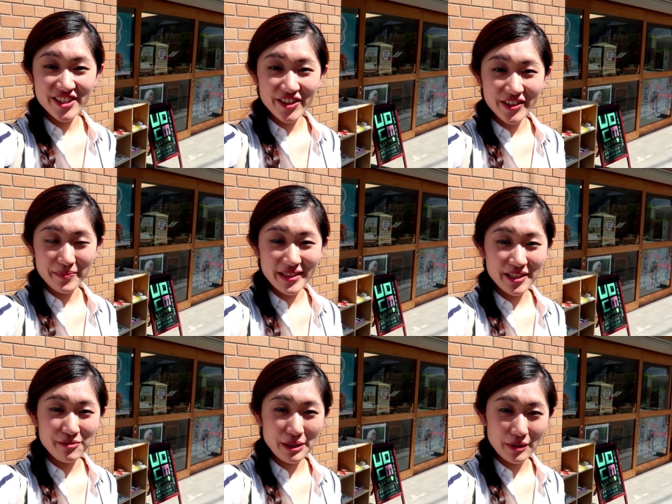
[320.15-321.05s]
So the
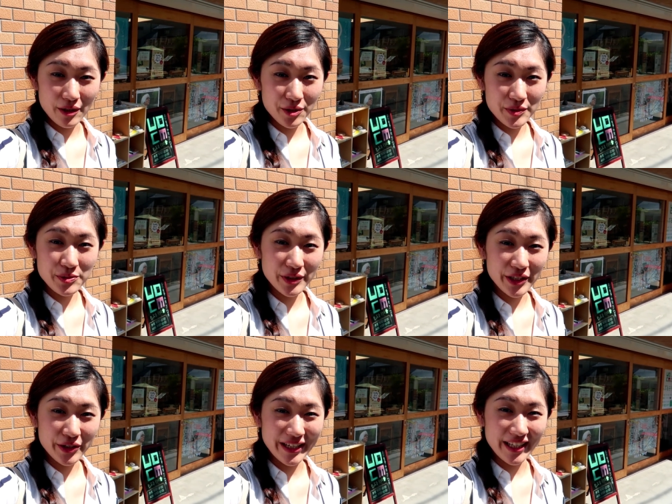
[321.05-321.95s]
meeting went well, it was
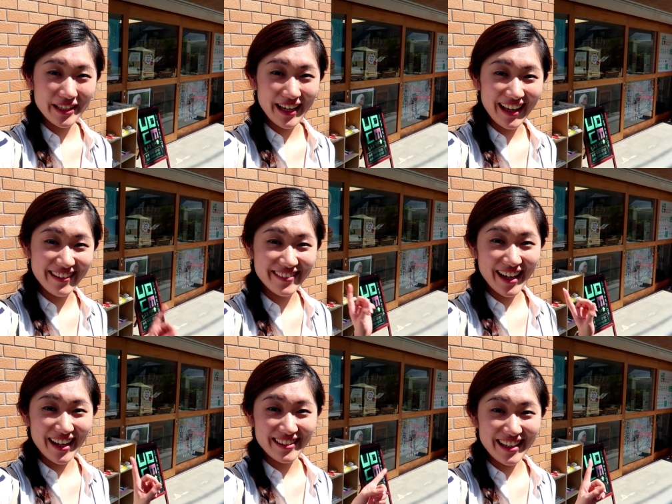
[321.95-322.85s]
really quick, and
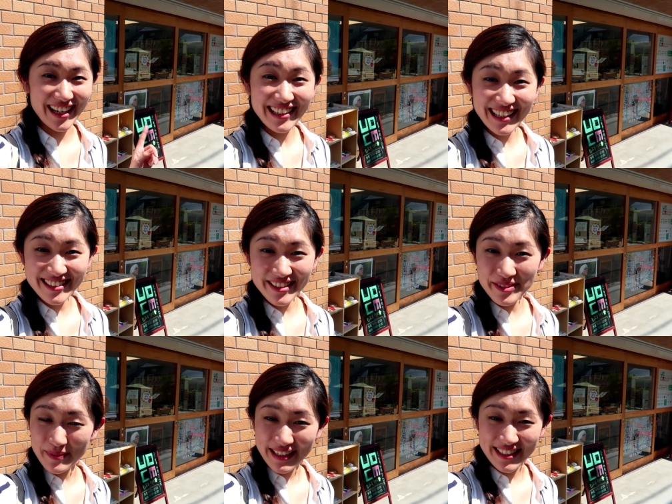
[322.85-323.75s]
then I like
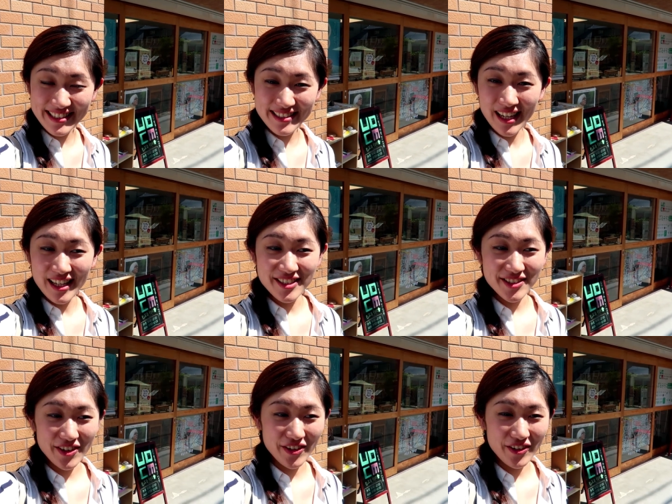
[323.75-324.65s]
this place
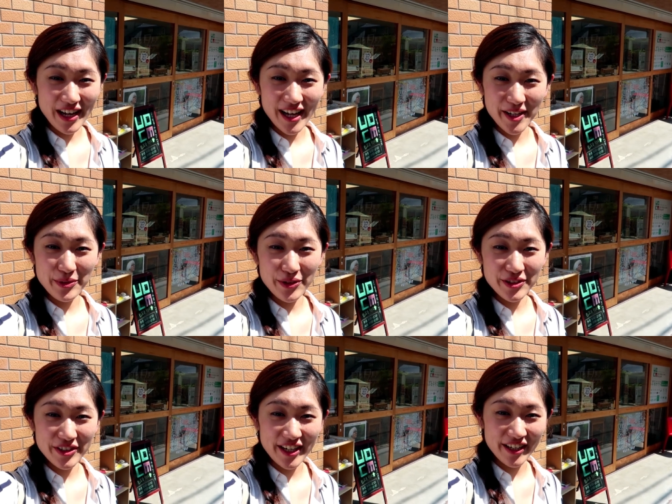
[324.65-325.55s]
so I'm
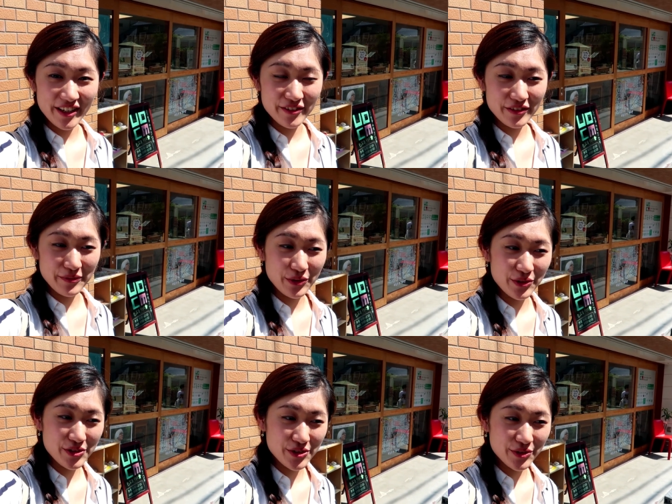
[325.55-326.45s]
going to have I'm
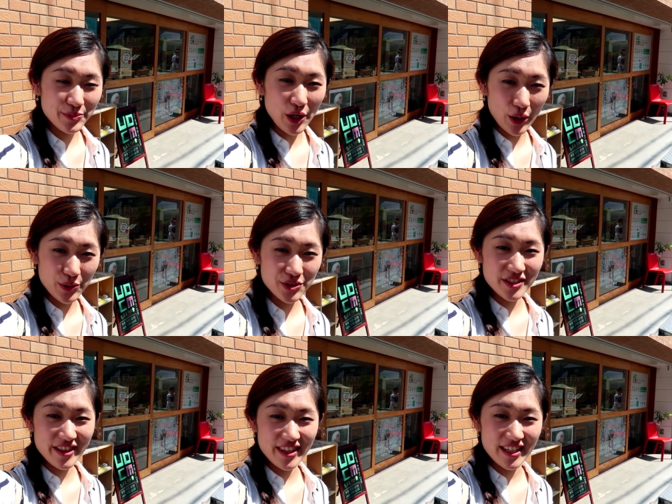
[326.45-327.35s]
going to host
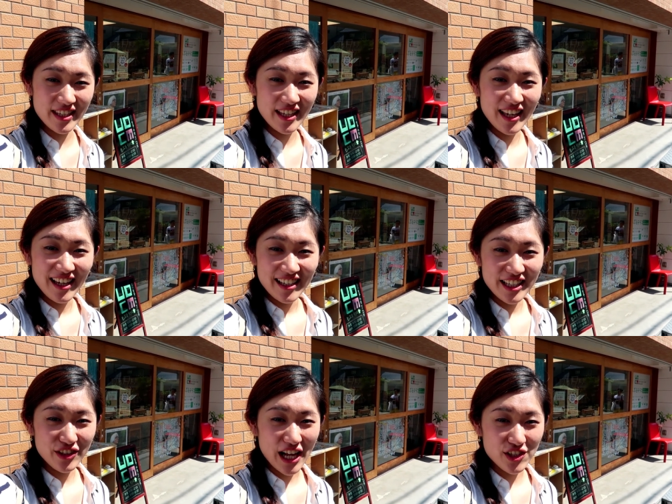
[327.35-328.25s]
the
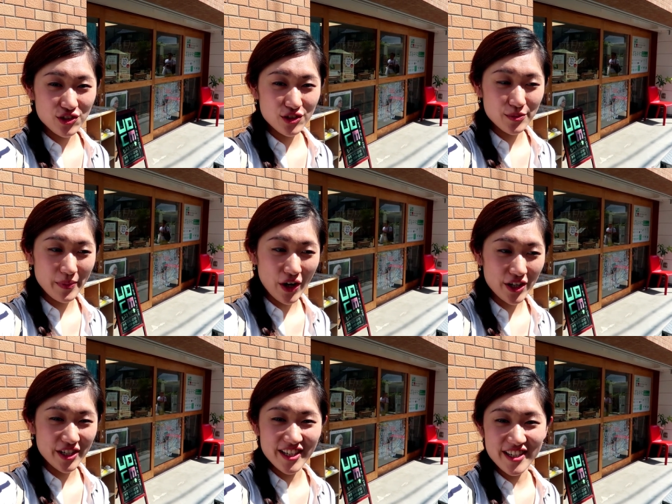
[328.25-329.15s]
international
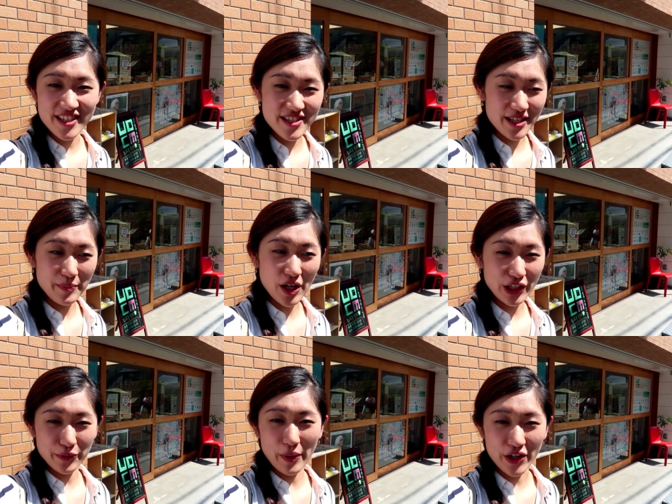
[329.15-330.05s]
parties like
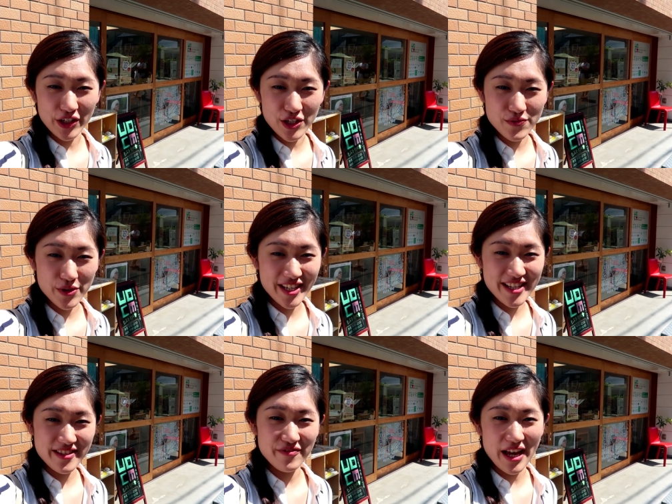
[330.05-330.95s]
potluck parties for
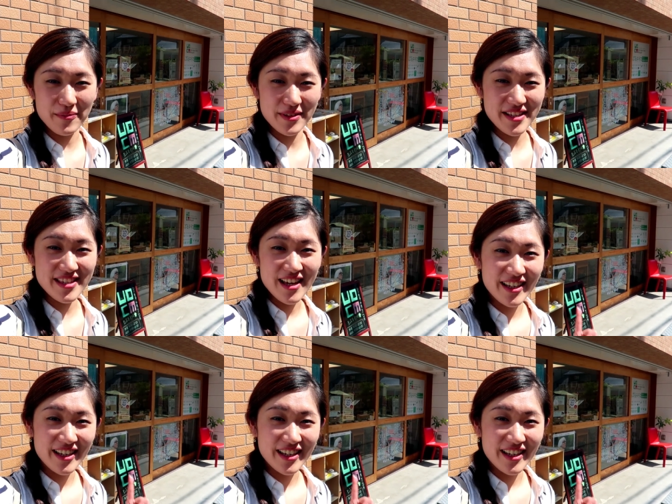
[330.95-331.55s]
kids and families